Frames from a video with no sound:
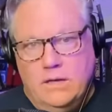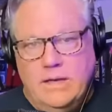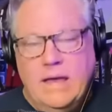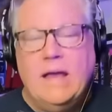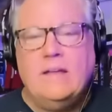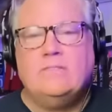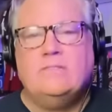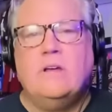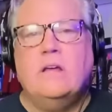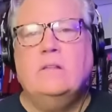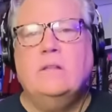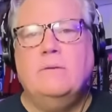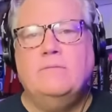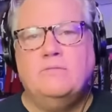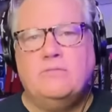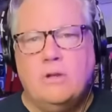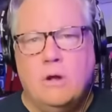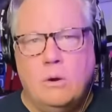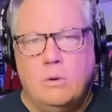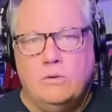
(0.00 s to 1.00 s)
yes, I
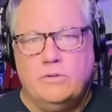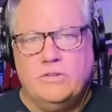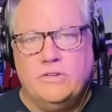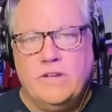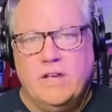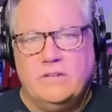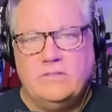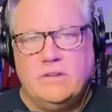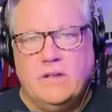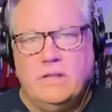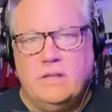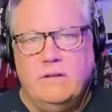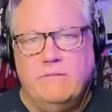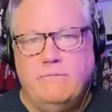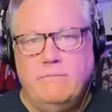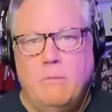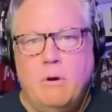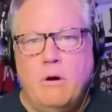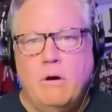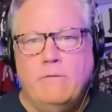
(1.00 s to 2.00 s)
love Star Wars and yes, I
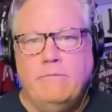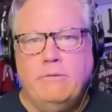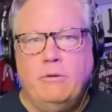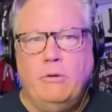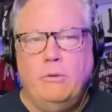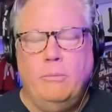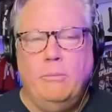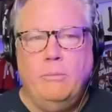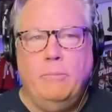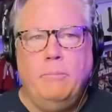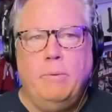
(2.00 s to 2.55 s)
love Marvel,